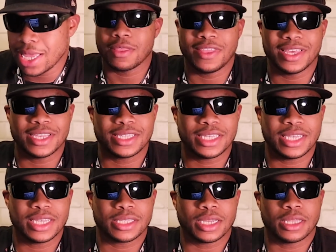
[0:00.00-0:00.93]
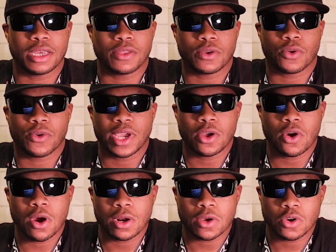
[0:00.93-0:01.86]
This is another great
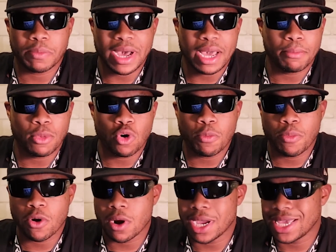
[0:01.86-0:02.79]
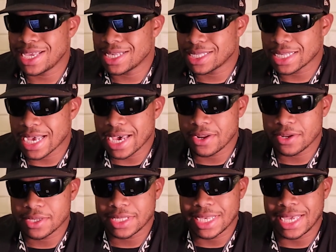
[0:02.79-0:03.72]
article by Mopar
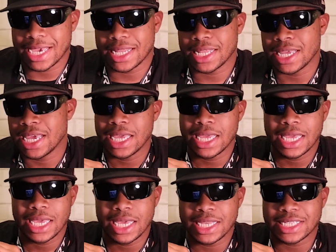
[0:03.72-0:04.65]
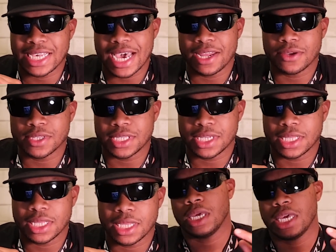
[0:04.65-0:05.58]
Insiders, and it titles it,